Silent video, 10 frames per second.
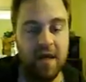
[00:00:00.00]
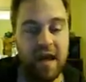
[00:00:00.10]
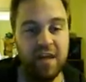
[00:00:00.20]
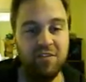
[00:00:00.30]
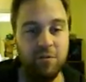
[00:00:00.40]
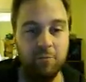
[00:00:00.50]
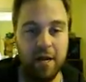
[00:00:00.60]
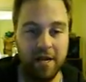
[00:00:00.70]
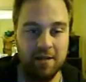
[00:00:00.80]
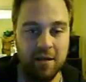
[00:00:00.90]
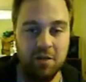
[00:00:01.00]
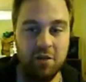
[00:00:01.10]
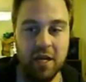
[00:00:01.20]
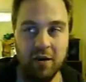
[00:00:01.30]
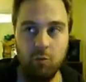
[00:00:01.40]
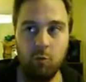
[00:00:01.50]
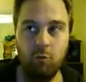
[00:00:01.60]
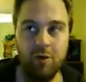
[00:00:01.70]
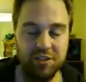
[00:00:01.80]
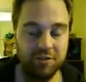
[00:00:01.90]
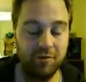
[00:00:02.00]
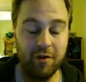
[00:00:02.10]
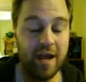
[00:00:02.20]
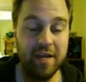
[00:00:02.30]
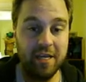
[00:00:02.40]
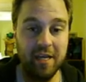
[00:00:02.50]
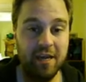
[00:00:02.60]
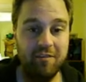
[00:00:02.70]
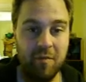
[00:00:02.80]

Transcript: As a wraith, you get a rich variety of